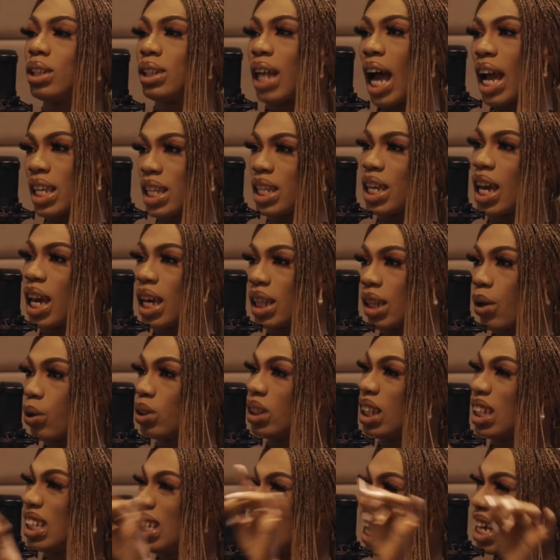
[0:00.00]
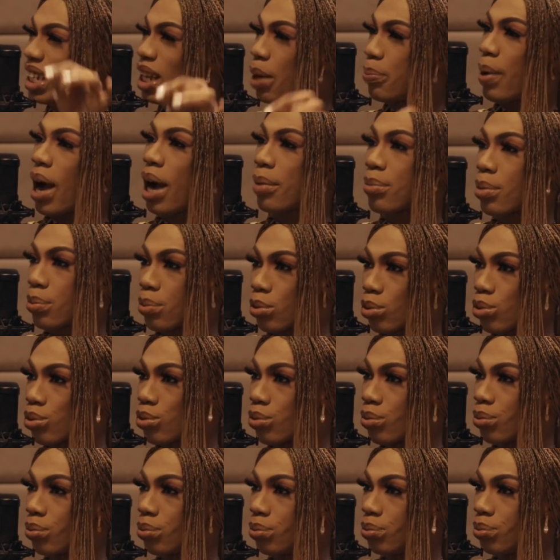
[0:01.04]
that year, there was a year they packed people
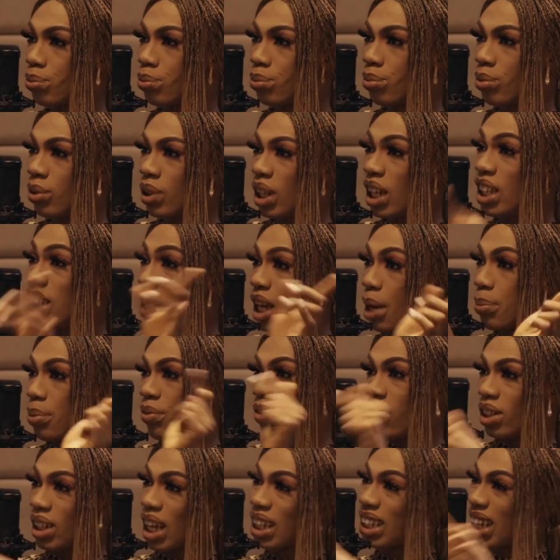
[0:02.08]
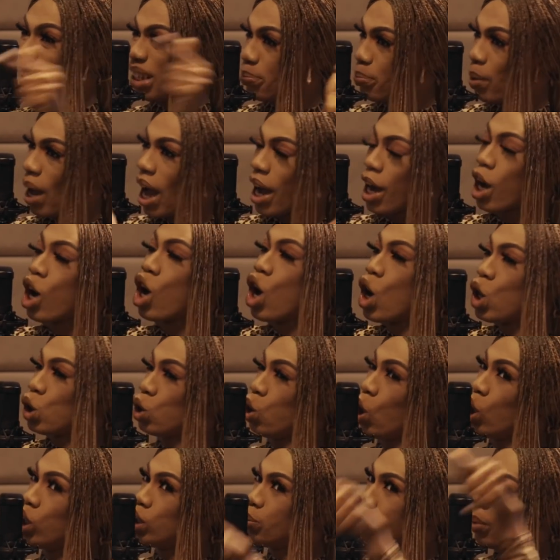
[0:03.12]
too. A year before that, they packed.
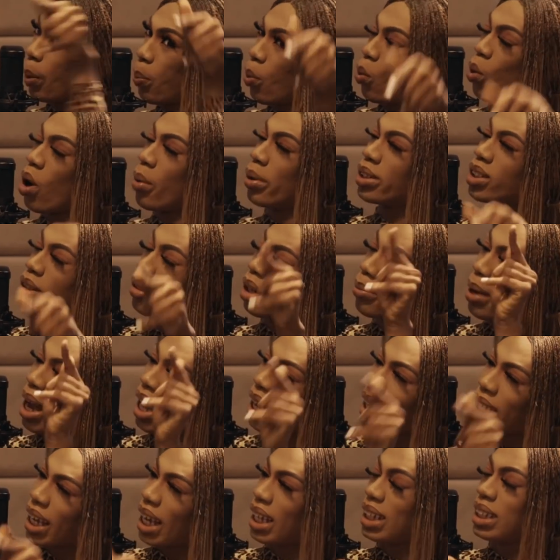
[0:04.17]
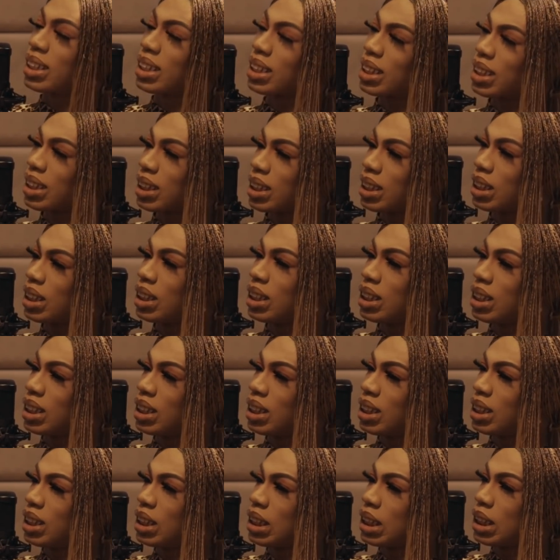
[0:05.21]
Those people were most of them my clients.
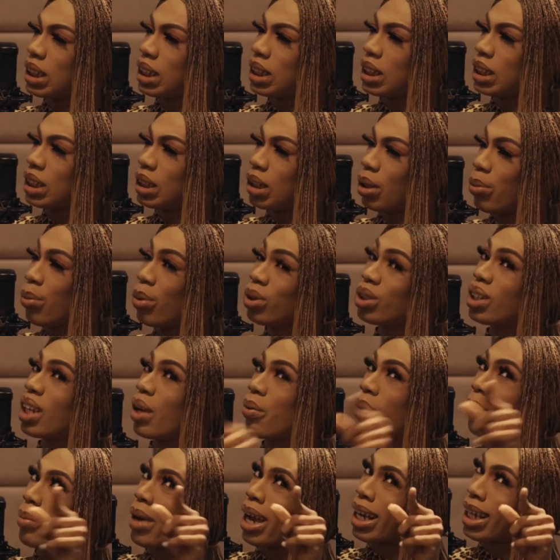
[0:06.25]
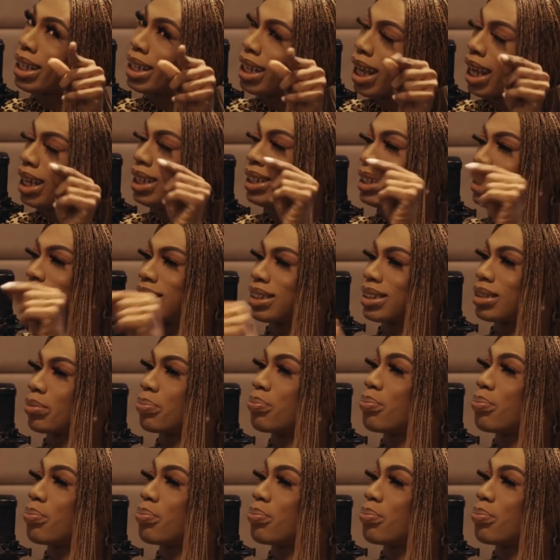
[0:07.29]
Personal clients.